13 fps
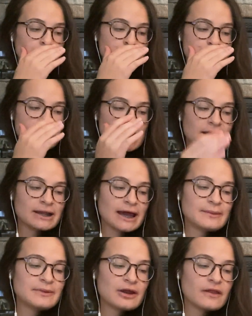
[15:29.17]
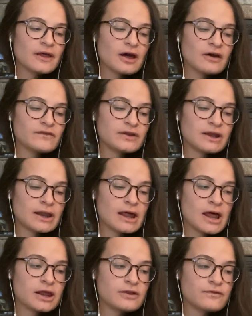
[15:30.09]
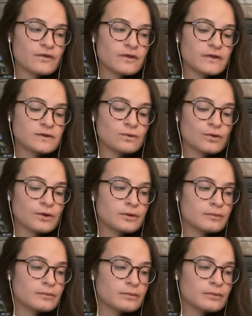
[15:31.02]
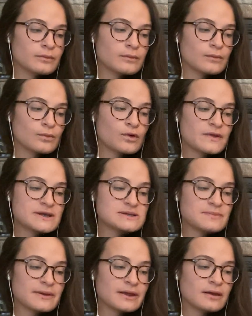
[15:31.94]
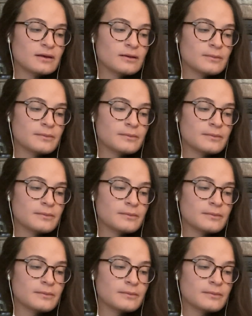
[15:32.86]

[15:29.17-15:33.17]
Jack climbed out of the oven and headed for the door with his bag